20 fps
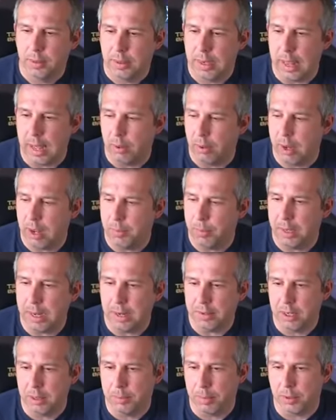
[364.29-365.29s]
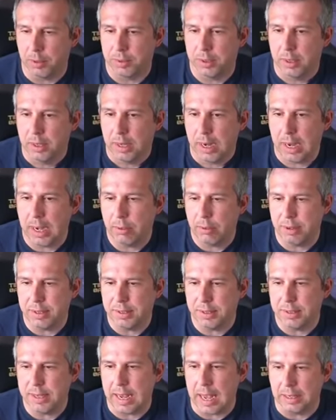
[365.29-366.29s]
Now, here we get to the boss.
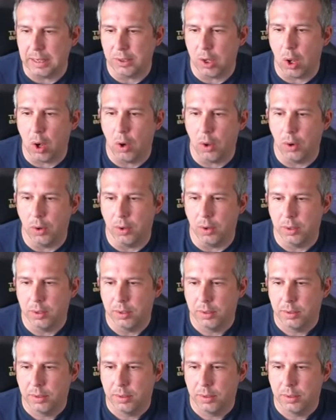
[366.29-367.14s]
Increase attacks on.